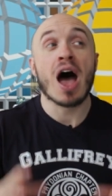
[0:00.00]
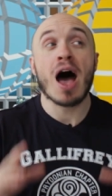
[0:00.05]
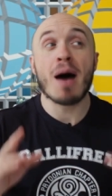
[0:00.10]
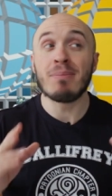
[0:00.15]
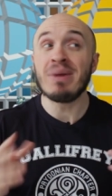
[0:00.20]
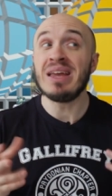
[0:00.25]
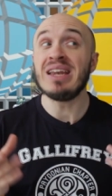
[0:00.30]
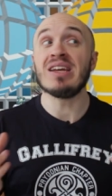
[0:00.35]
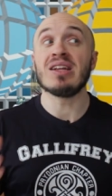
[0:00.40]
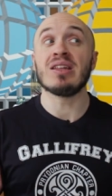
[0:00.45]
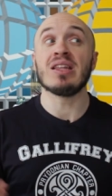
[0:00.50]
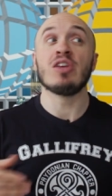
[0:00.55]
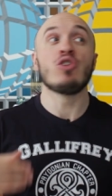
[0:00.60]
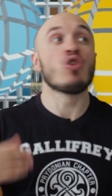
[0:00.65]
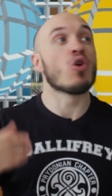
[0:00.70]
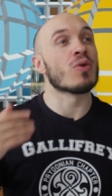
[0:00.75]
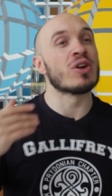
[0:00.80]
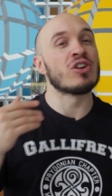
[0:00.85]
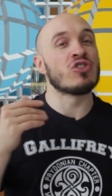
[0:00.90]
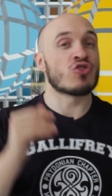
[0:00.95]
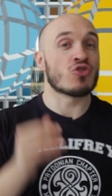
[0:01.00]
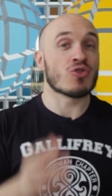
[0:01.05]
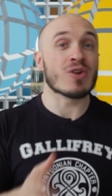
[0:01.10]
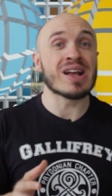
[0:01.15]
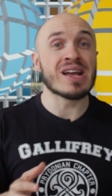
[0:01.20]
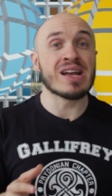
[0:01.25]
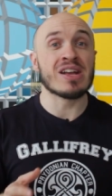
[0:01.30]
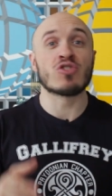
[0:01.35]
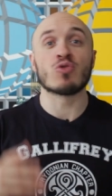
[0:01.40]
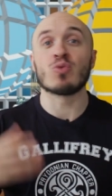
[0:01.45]
immediately you're
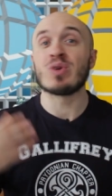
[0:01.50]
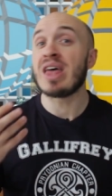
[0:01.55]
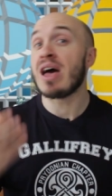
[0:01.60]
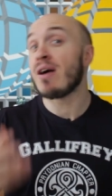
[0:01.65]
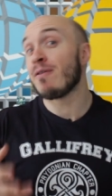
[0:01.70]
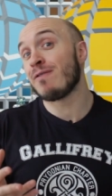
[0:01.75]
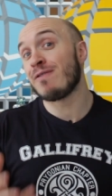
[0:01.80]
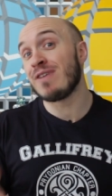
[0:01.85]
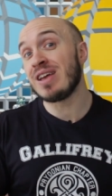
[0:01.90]
intrigued without